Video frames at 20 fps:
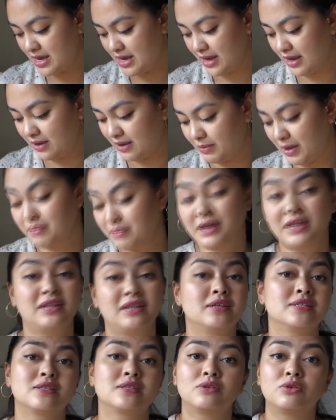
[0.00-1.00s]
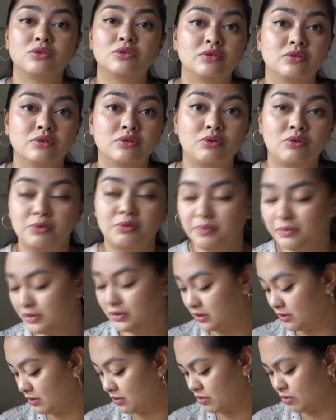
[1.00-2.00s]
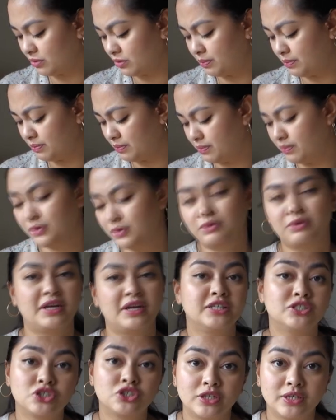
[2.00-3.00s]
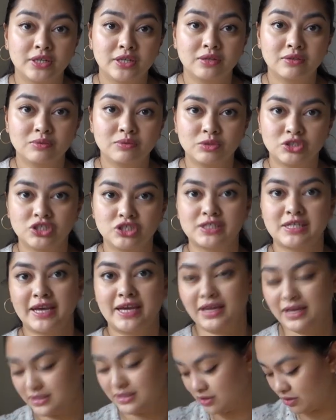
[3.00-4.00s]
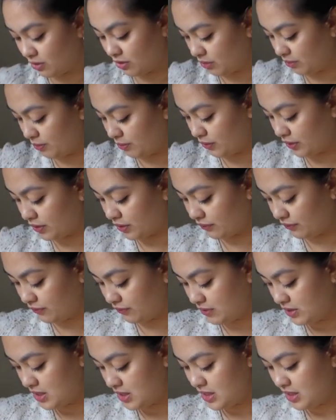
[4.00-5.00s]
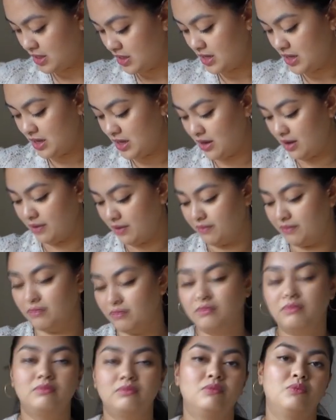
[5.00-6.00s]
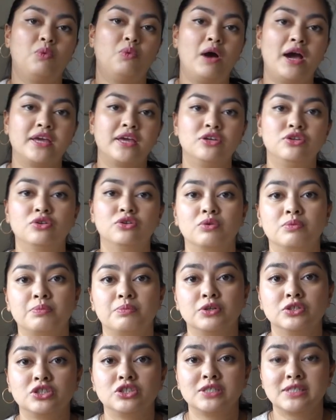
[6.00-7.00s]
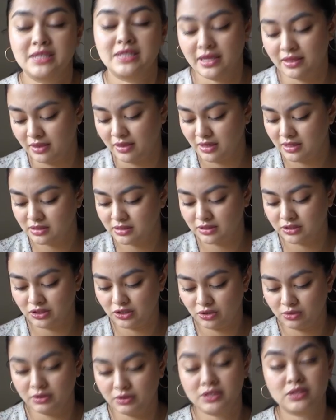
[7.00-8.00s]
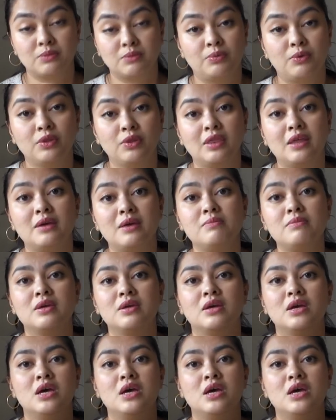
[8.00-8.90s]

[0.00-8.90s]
And my money doesn't go to the corporation, which is, I guess, the whole point of why you don't purchase their things, because you don't want to support them.